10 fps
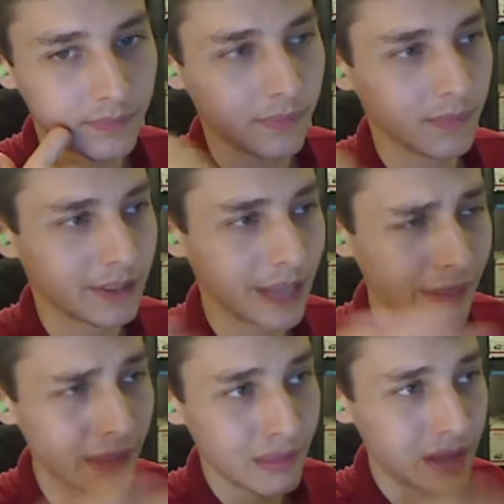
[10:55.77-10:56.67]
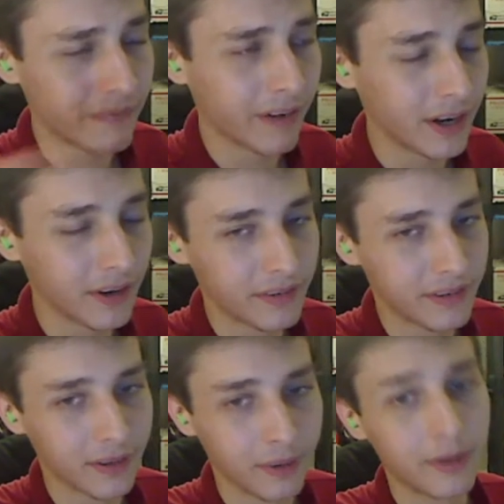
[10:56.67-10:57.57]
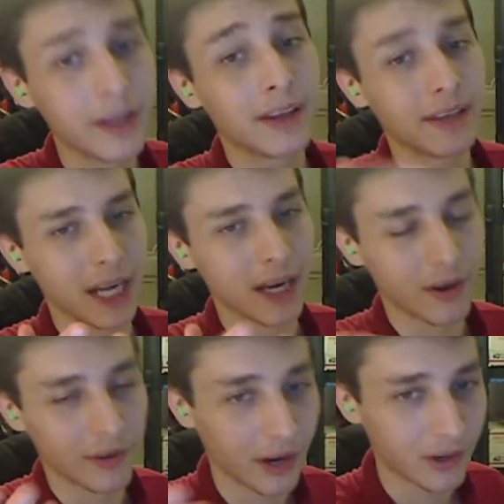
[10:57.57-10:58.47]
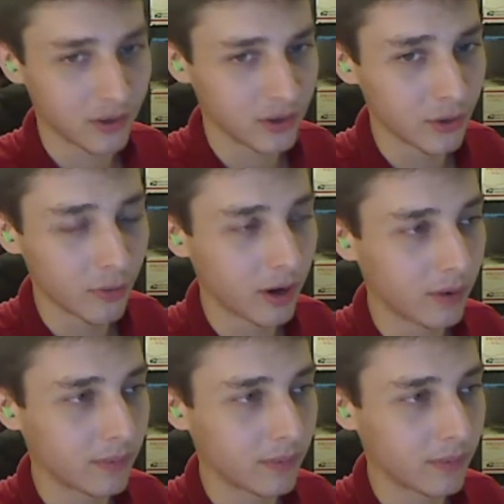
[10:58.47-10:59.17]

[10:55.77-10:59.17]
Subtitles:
led the Z Fighters to take on Dr. Gero,